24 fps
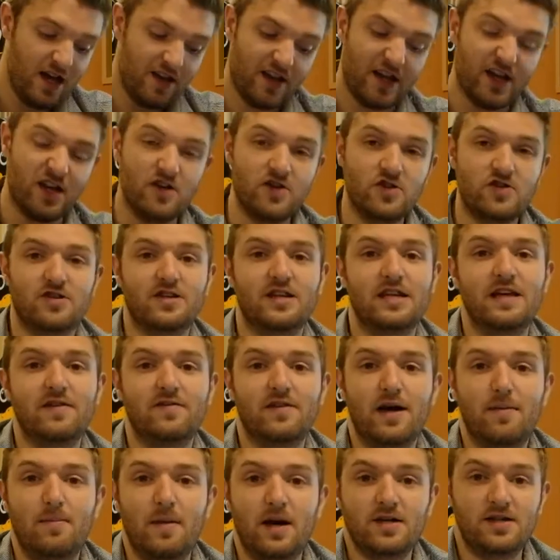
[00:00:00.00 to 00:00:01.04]
They can just leave
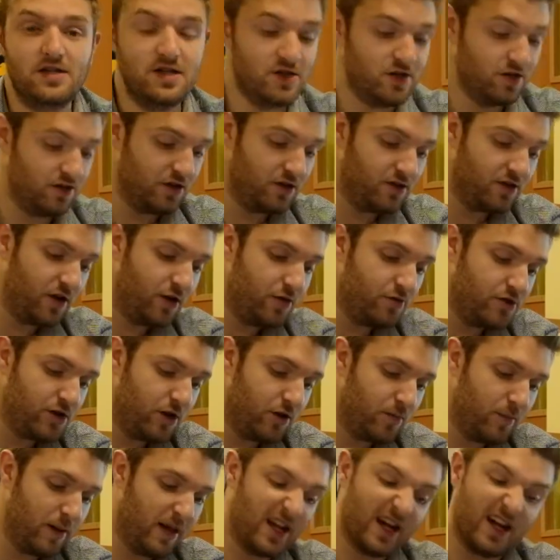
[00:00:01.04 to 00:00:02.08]
their message on the
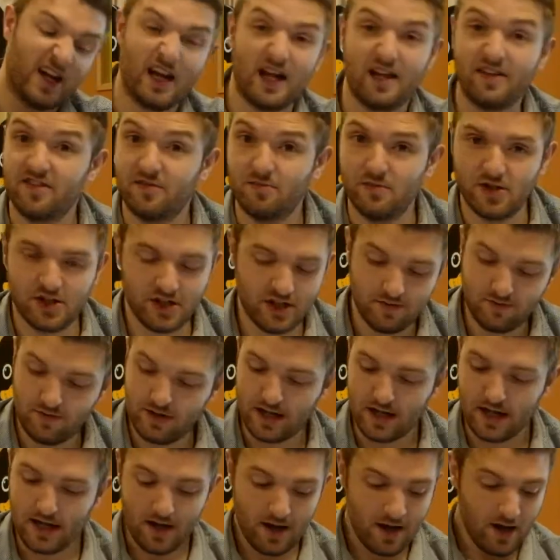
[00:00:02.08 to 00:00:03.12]
dojo, a bit like an answer machine really.